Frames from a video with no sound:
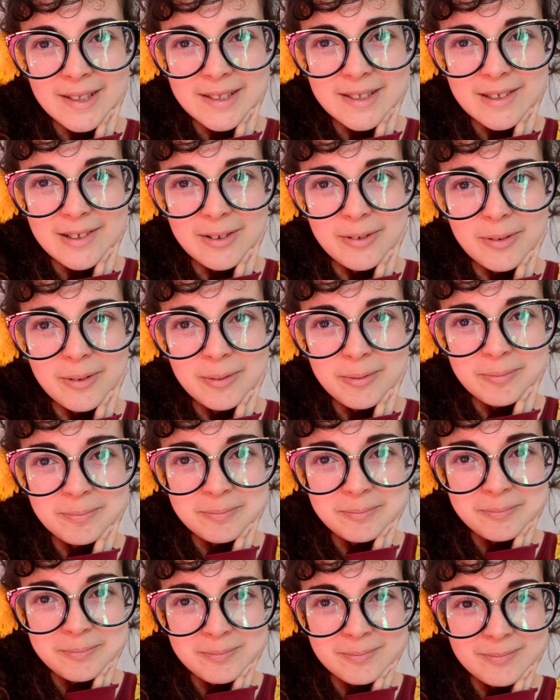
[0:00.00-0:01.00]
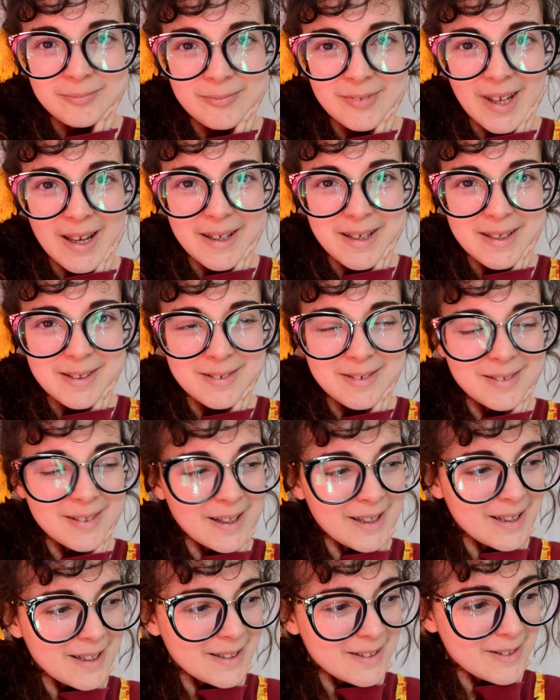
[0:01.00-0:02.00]
It's so I can
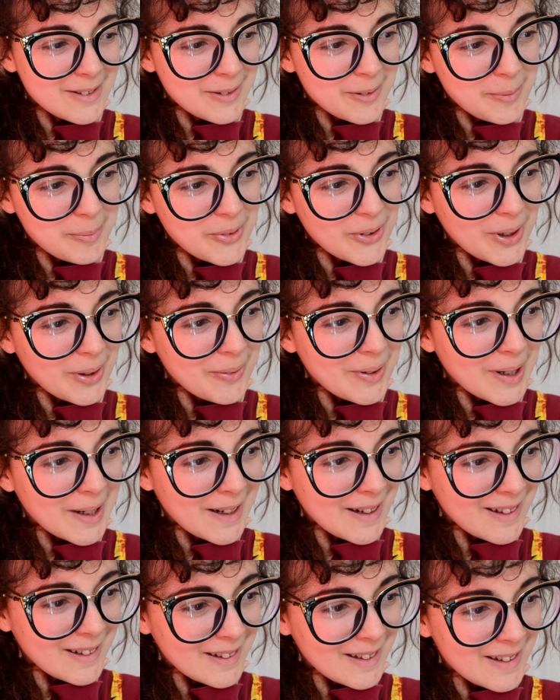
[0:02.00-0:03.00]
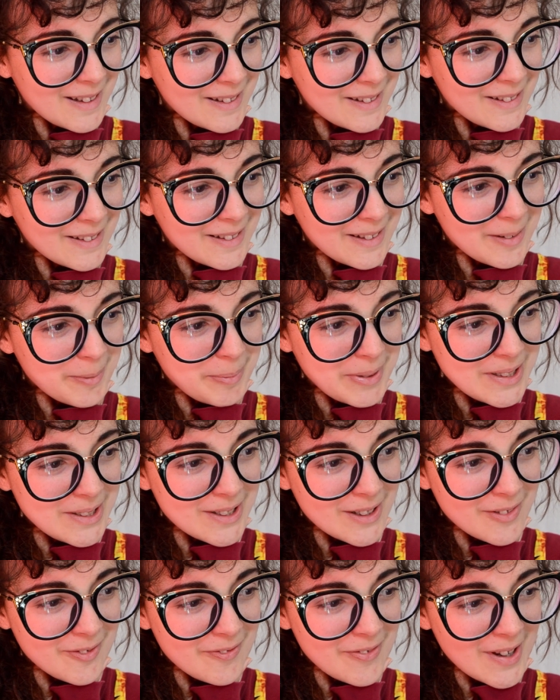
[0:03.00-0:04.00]
do more work and be
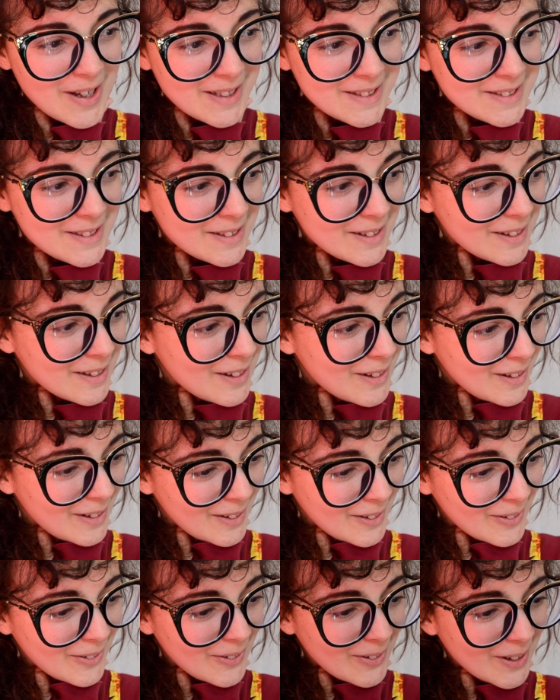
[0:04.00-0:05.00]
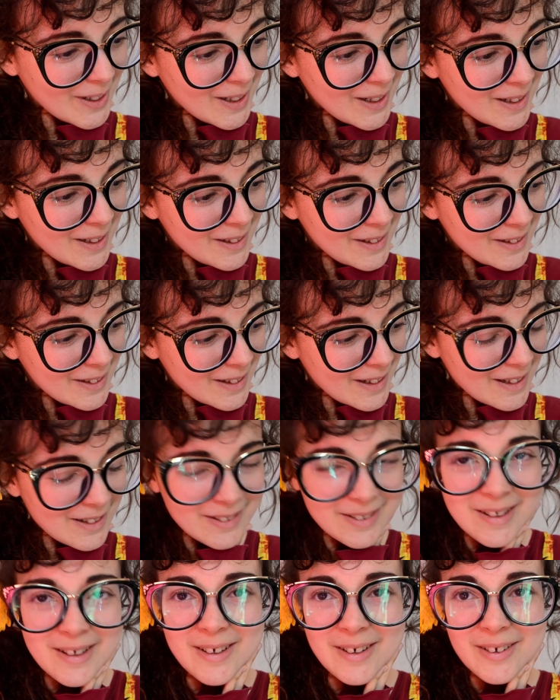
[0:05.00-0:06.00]
done faster. Or, I
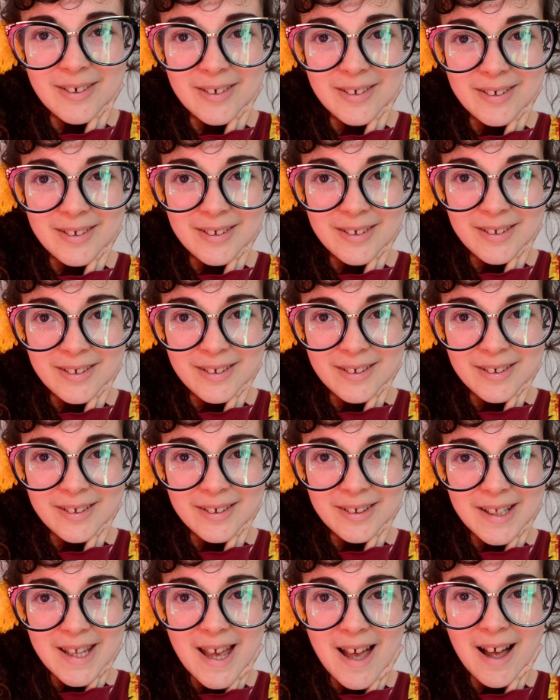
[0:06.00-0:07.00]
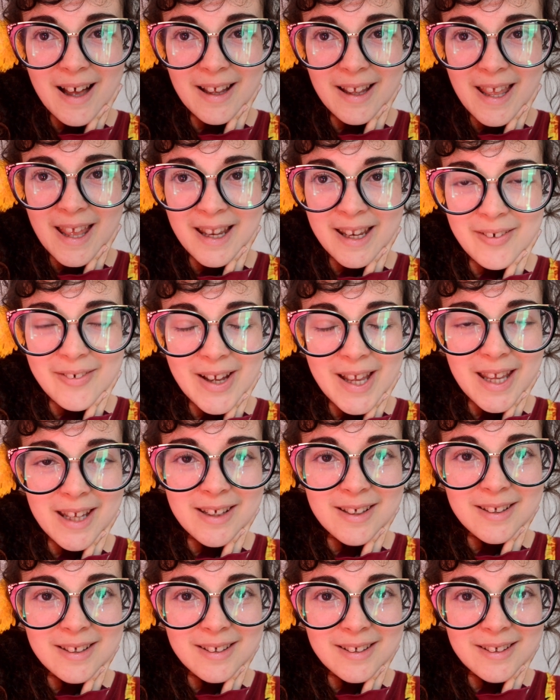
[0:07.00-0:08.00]
don't know. Yeah.
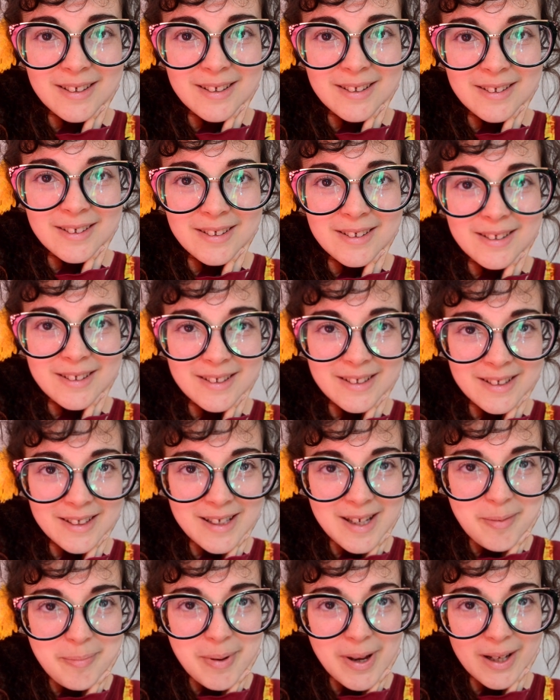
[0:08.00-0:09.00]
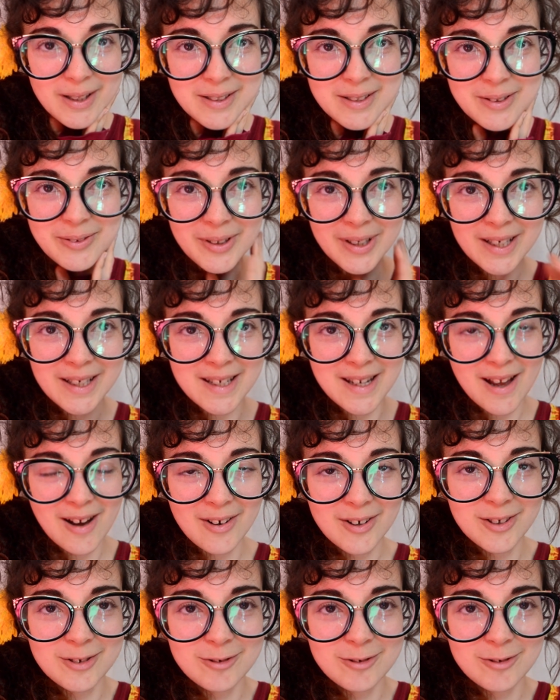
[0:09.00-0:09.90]
Anyway, gonna get back to work now.